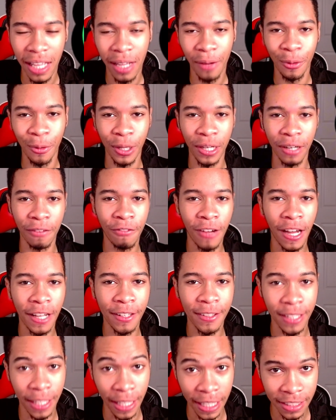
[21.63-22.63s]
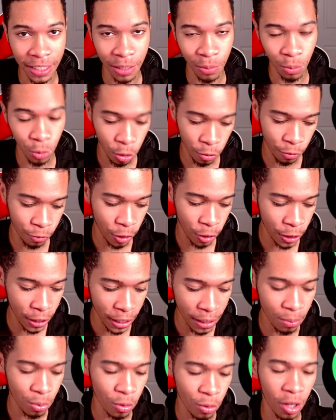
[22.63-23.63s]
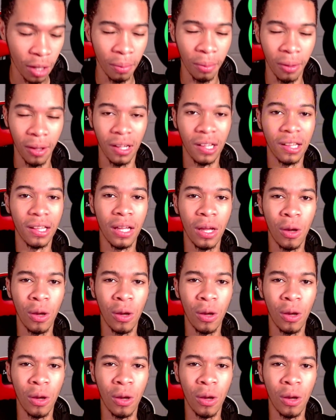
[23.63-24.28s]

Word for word: We're gonna find out, is it more fun than Brawl Ball?